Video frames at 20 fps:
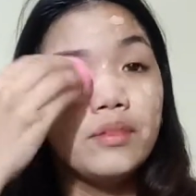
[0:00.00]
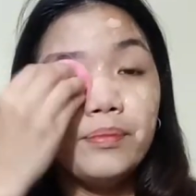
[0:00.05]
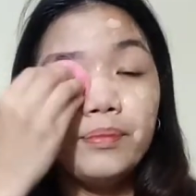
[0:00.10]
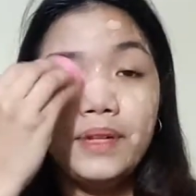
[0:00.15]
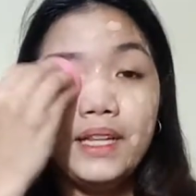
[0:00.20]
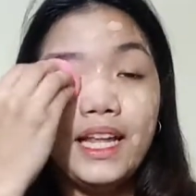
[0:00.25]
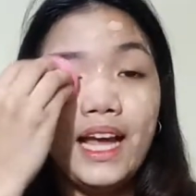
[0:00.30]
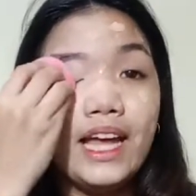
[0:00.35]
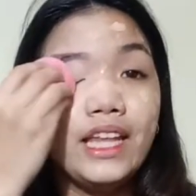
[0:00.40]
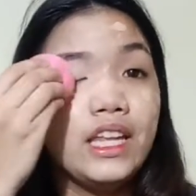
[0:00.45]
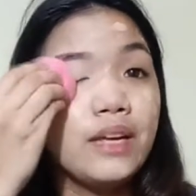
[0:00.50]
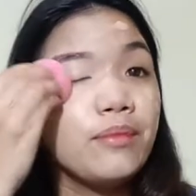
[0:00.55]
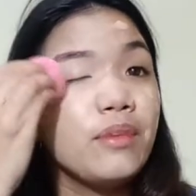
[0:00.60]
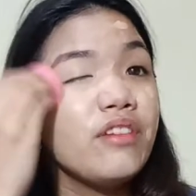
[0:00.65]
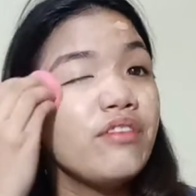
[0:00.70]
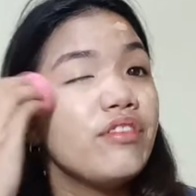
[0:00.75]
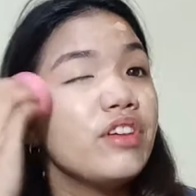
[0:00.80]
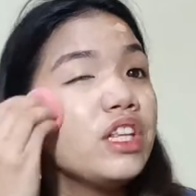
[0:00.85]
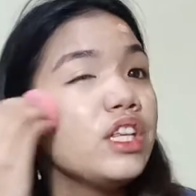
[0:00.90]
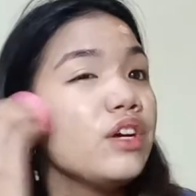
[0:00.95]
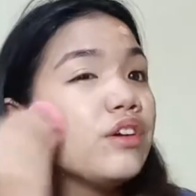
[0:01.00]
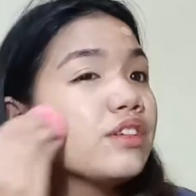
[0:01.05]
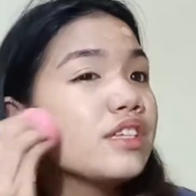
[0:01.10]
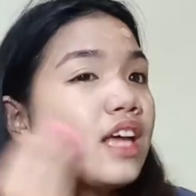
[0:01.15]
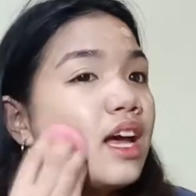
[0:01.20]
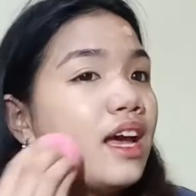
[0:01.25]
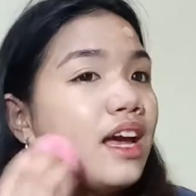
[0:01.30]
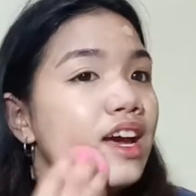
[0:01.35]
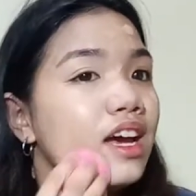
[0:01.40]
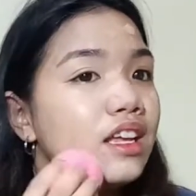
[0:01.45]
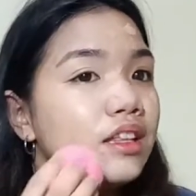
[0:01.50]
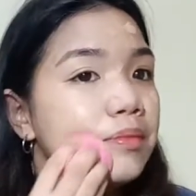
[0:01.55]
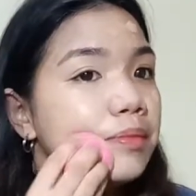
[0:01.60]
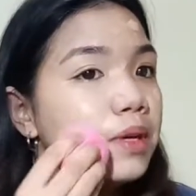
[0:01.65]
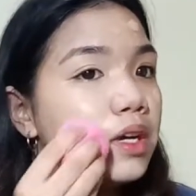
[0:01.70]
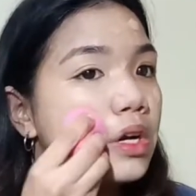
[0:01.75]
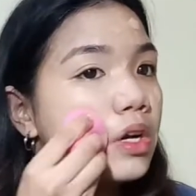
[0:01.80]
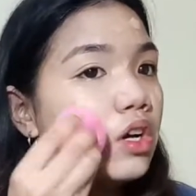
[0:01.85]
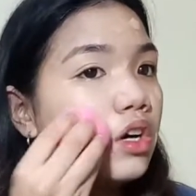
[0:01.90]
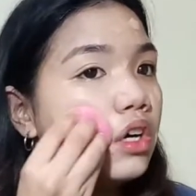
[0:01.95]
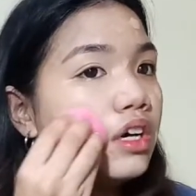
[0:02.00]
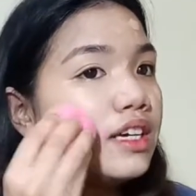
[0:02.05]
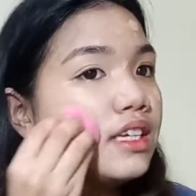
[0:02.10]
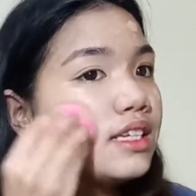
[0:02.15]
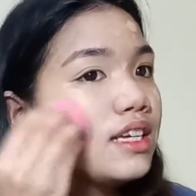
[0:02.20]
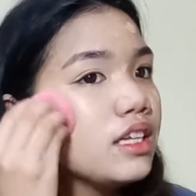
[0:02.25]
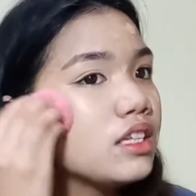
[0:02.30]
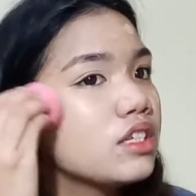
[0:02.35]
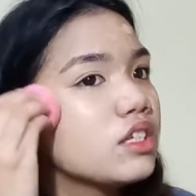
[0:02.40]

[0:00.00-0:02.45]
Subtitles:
planning my videos ahead because